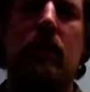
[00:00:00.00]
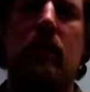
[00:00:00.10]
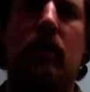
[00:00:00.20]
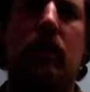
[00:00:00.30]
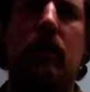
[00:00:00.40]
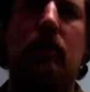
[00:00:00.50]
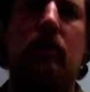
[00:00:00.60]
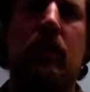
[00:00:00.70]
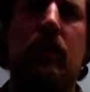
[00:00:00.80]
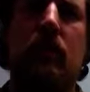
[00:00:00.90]
Uh,
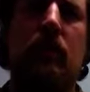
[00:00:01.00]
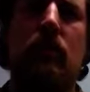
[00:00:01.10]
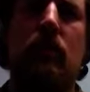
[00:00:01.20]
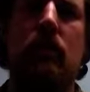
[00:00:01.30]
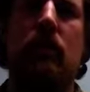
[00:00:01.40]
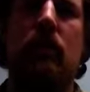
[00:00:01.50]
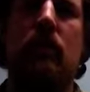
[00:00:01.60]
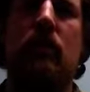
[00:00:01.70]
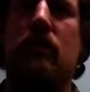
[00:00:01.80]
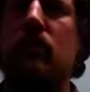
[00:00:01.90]
money with their
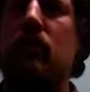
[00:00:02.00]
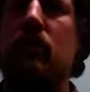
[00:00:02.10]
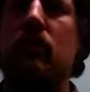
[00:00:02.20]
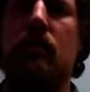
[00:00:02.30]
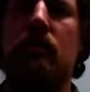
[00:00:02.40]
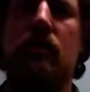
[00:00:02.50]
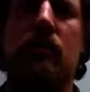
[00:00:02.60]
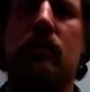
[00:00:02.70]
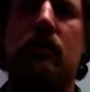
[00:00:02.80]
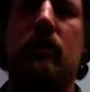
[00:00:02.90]
consulting
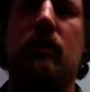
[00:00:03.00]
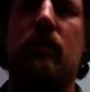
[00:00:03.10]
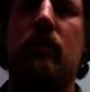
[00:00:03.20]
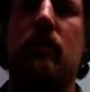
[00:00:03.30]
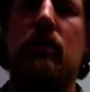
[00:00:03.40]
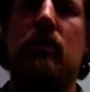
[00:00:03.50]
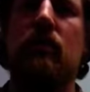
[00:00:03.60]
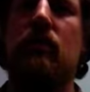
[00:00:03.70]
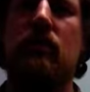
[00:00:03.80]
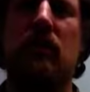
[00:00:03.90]
business. To, it's
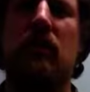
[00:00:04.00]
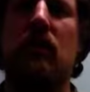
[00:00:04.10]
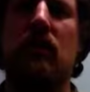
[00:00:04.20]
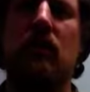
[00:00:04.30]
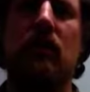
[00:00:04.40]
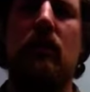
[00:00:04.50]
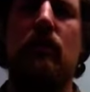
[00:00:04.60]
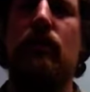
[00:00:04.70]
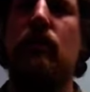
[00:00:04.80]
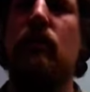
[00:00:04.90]
it's kind of
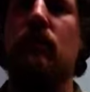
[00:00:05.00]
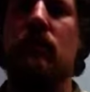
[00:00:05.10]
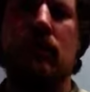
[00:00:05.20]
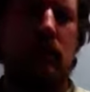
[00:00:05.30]
confusing